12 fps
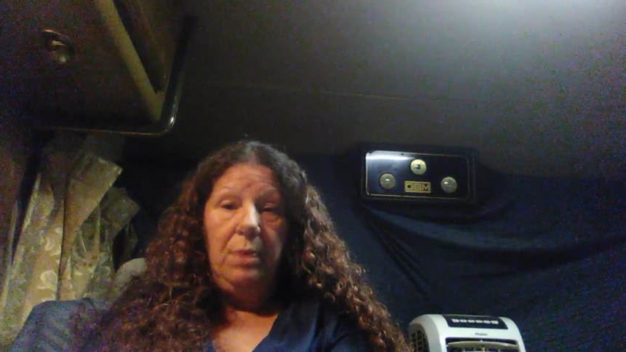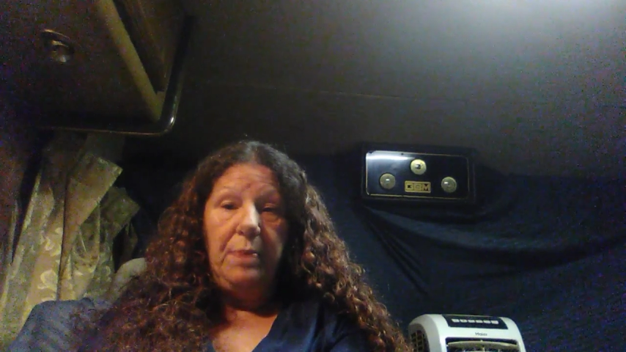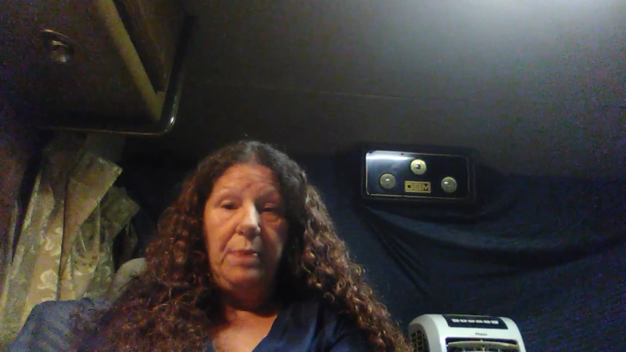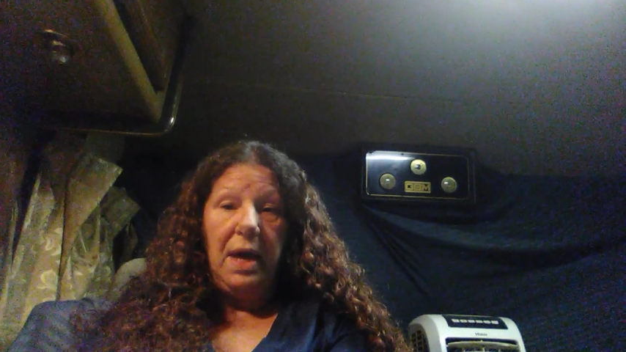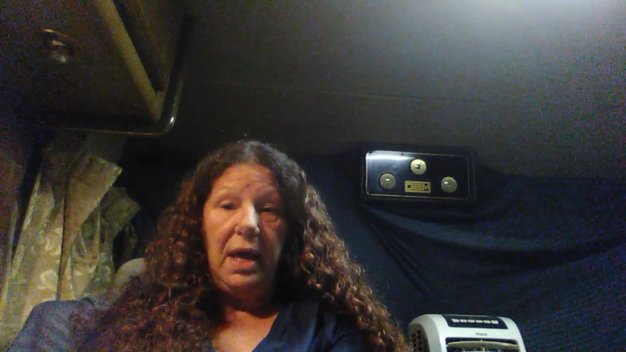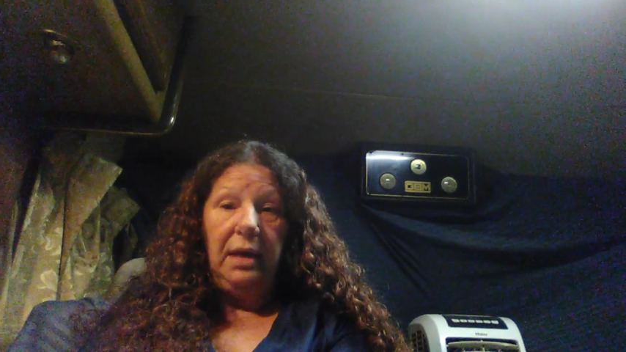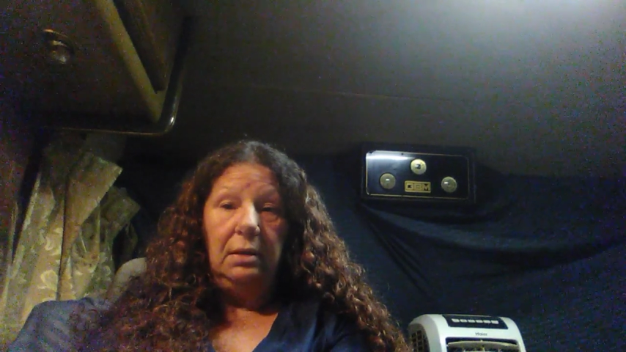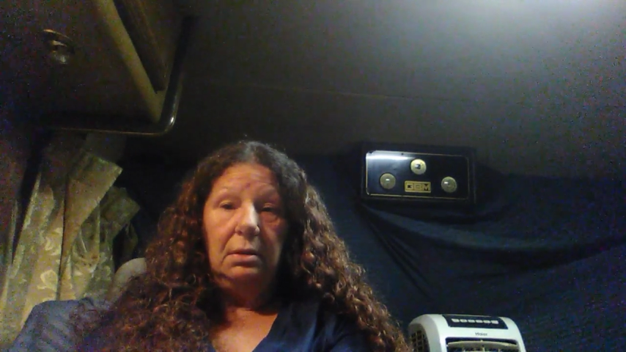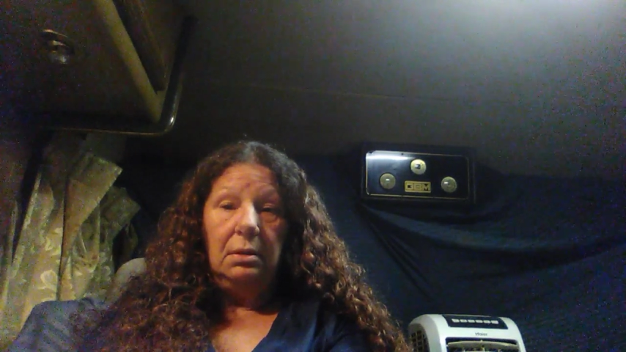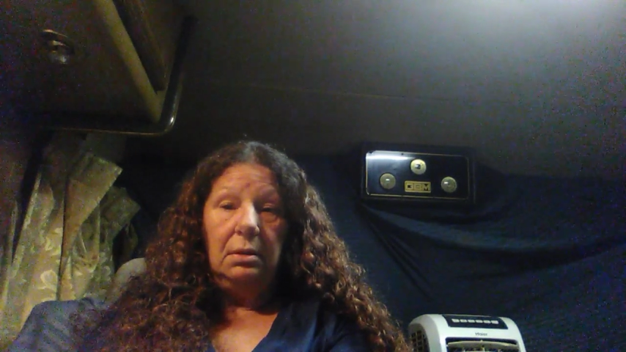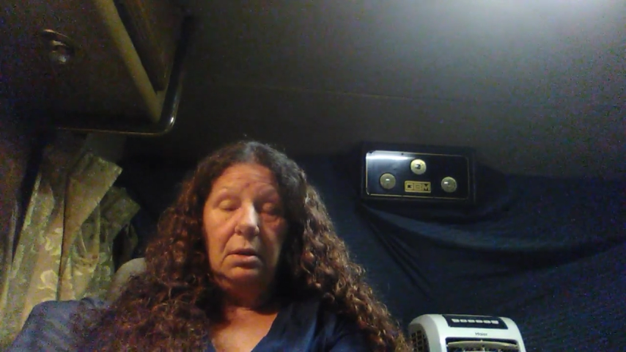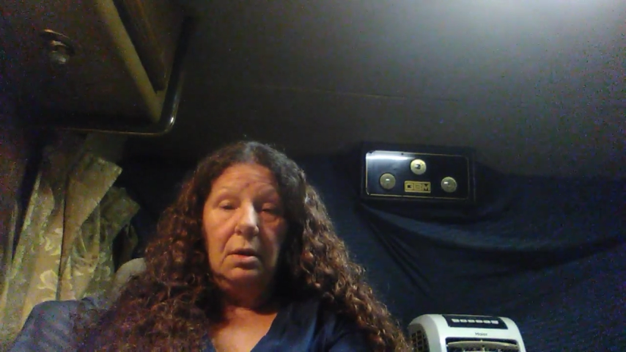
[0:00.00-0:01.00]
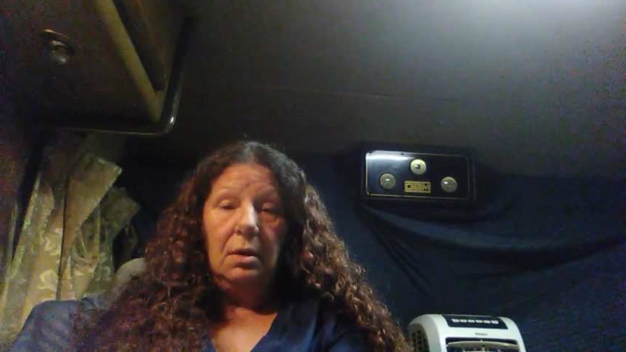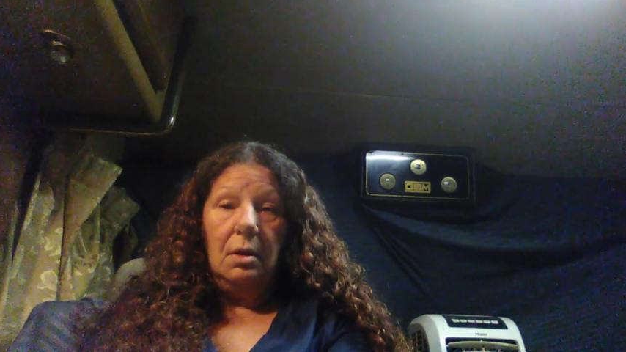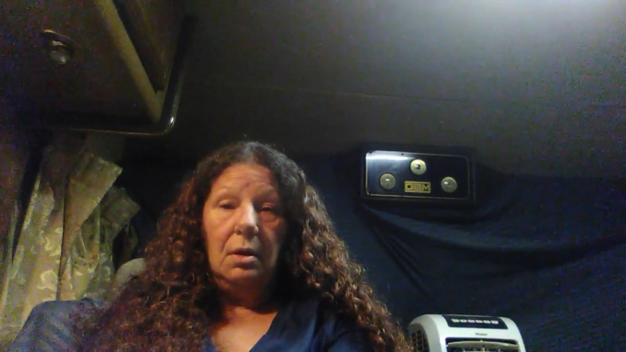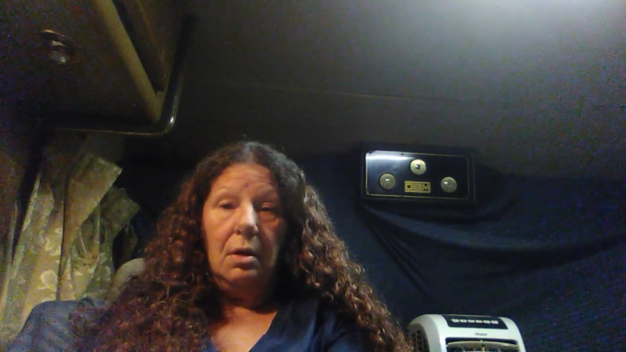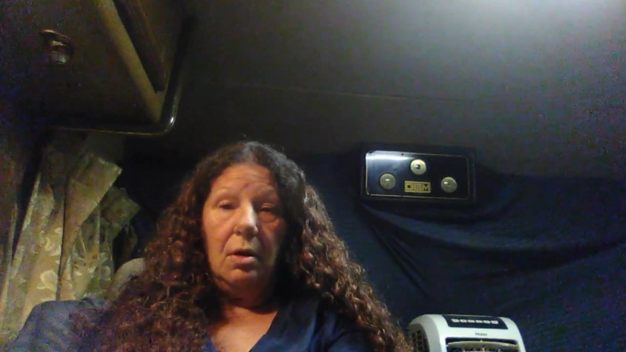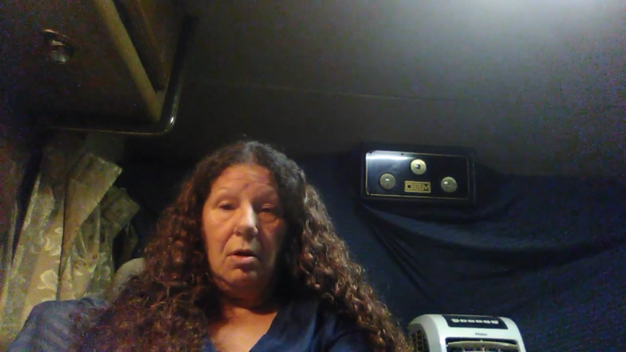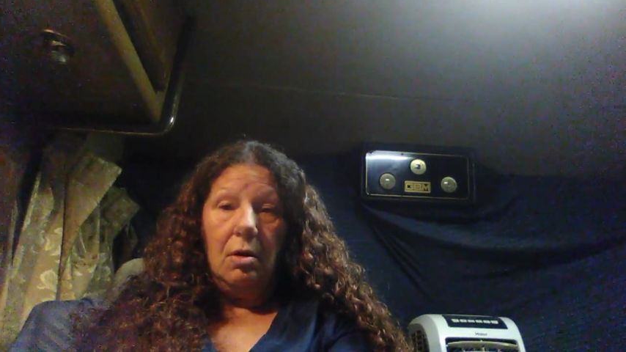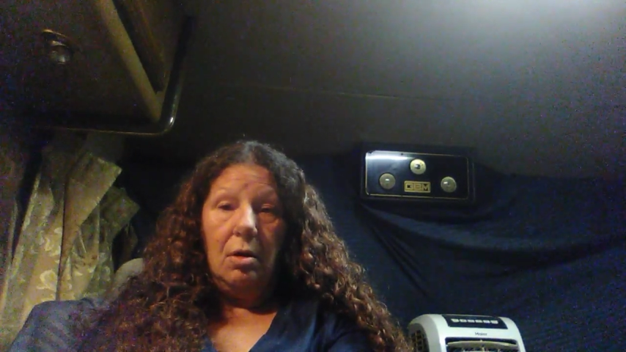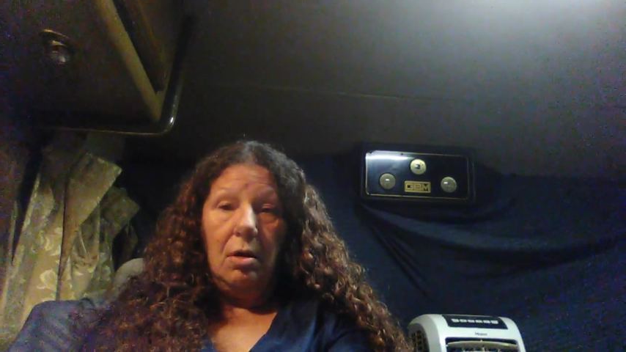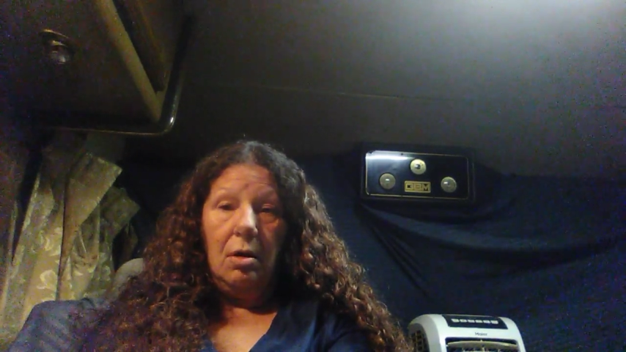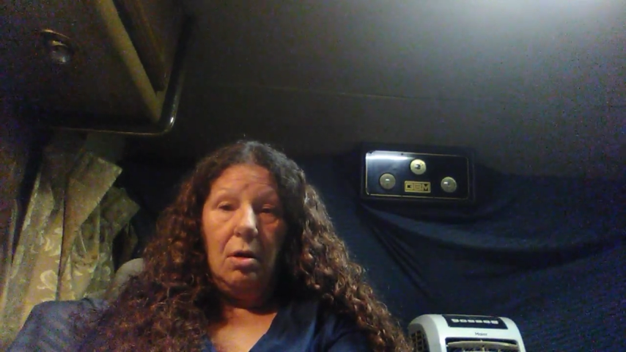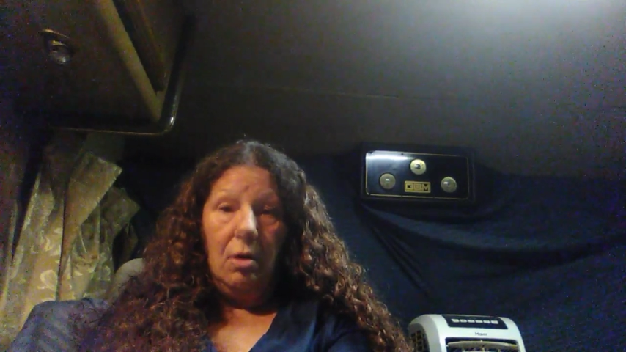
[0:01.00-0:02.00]
pay
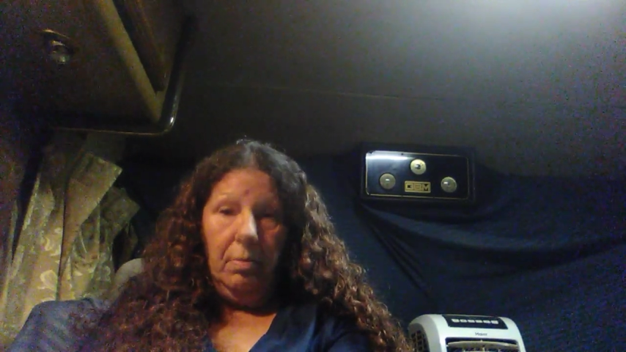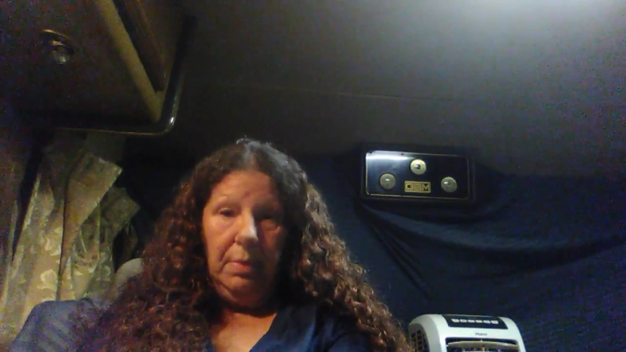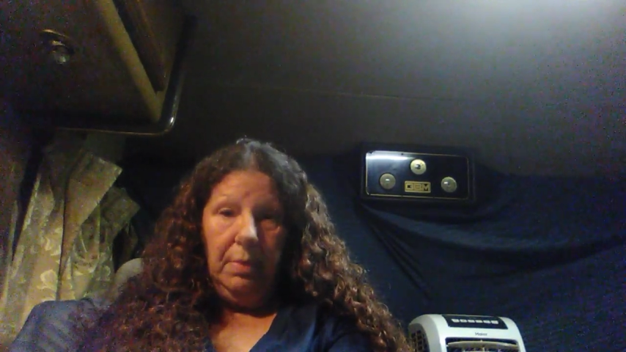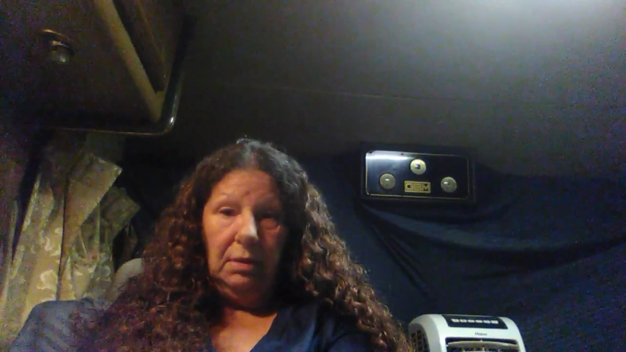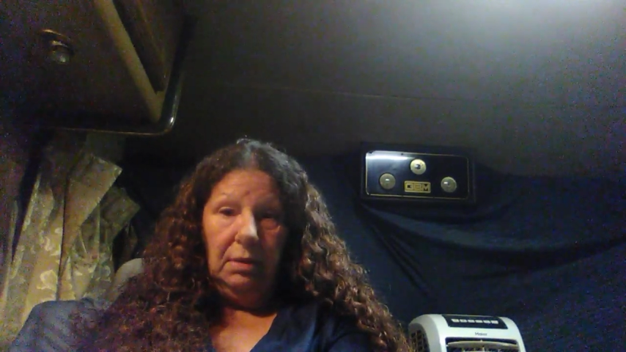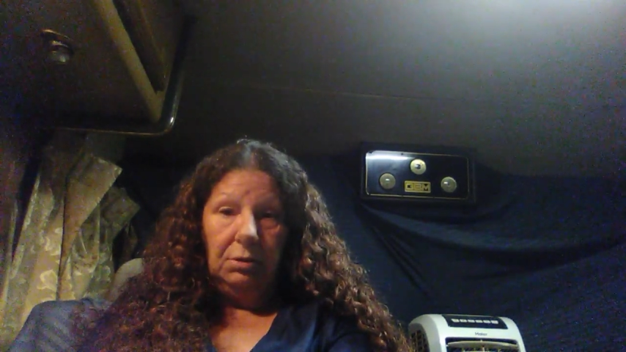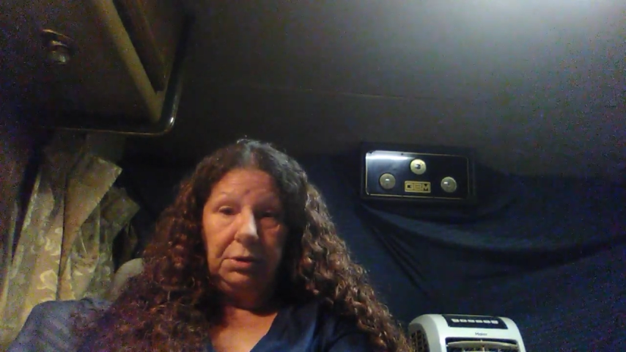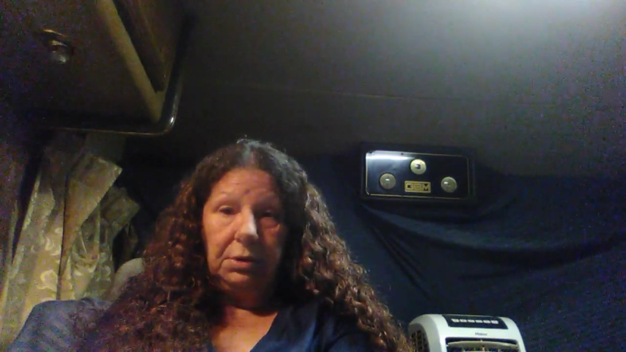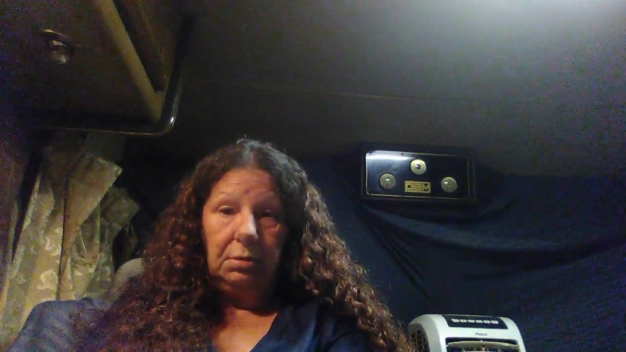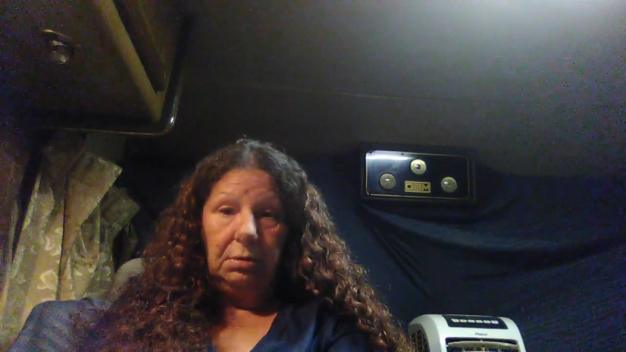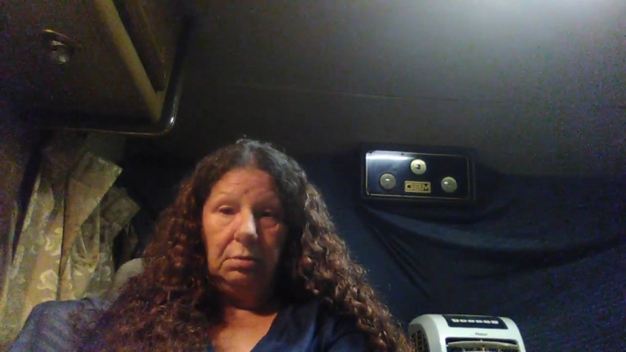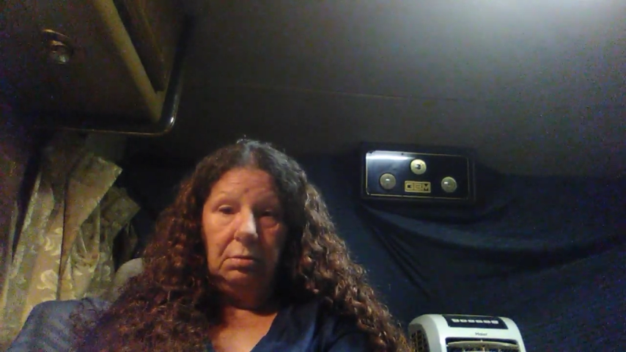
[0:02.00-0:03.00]
our bills,